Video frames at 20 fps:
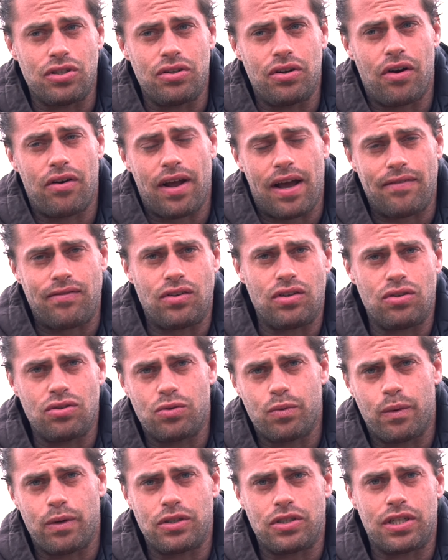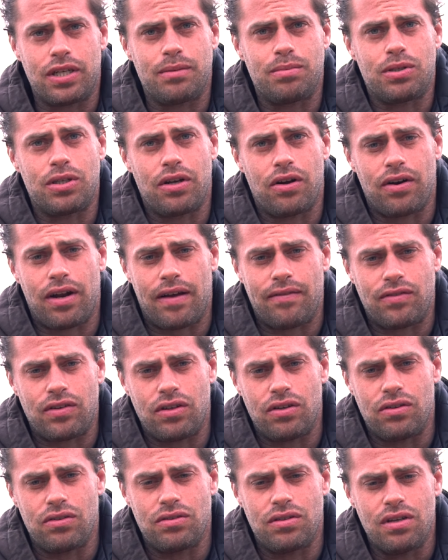You don't have to use wood chips. You don't have to
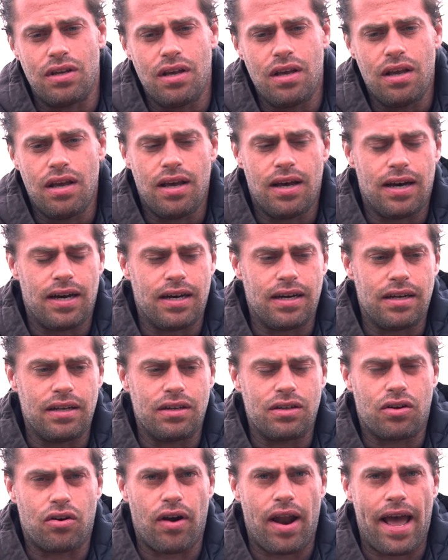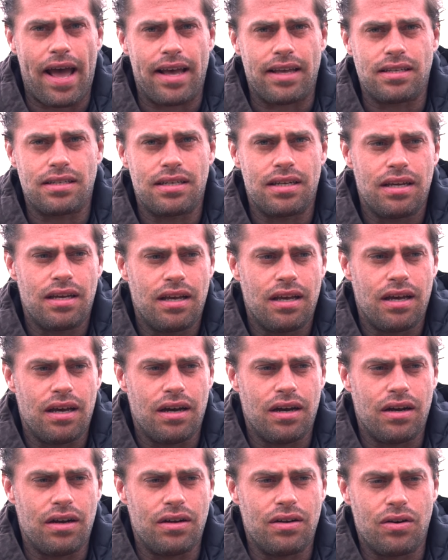use grass.
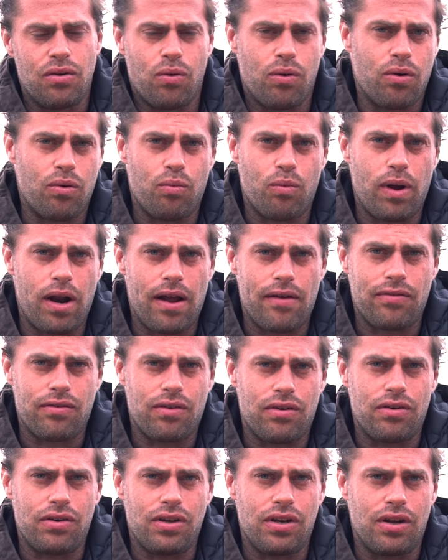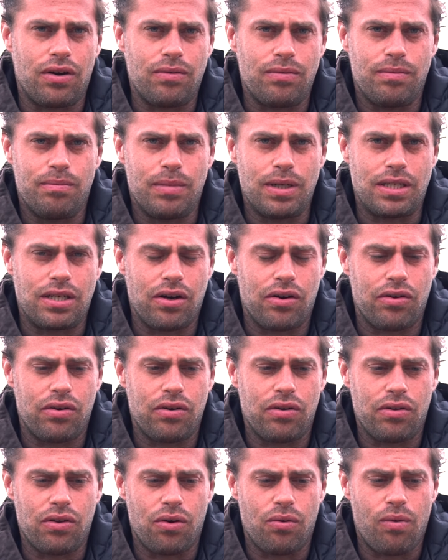Or whatever, you know,
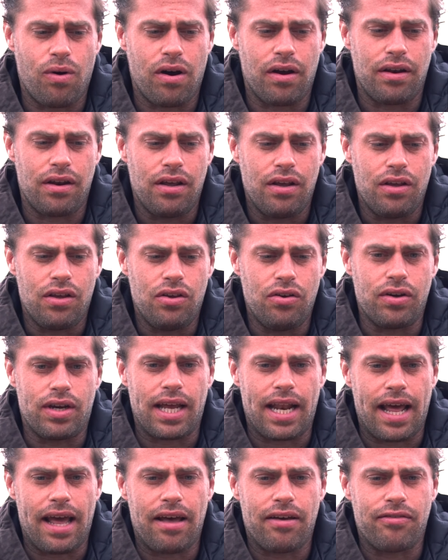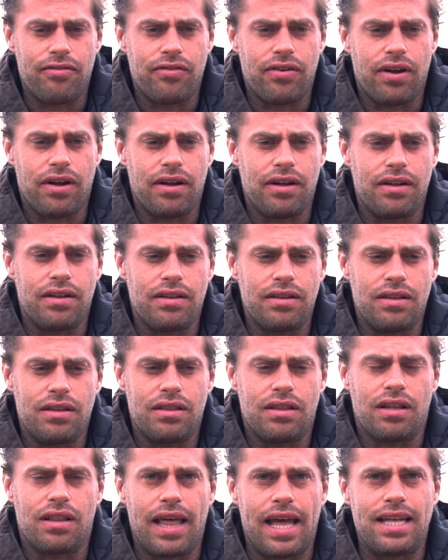material you want. You can have
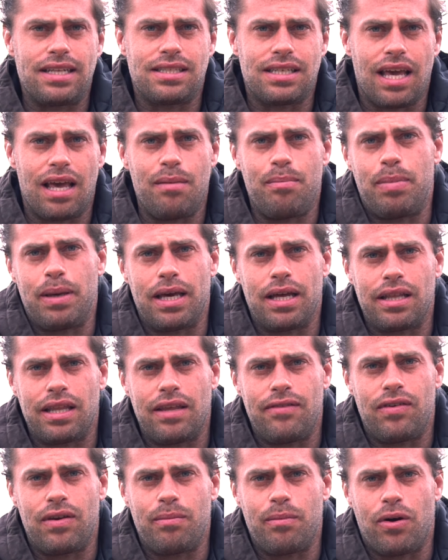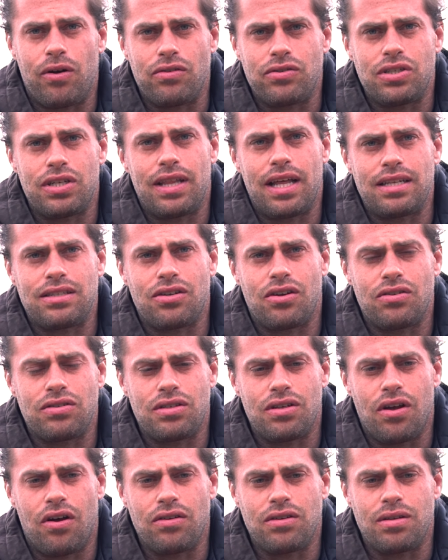the landscape be a living mulch, and that's
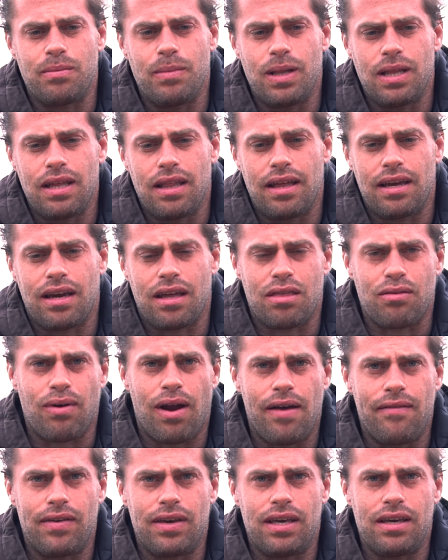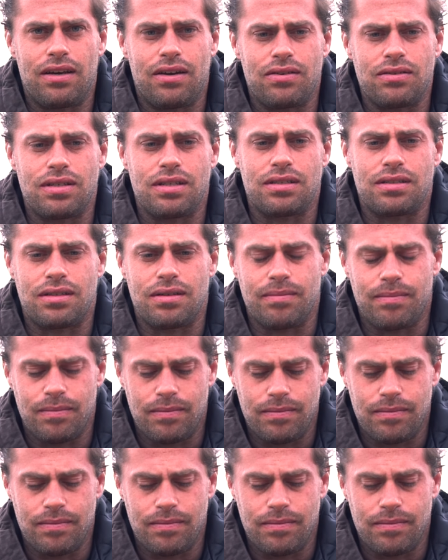ultimately like a thriving ecosystem.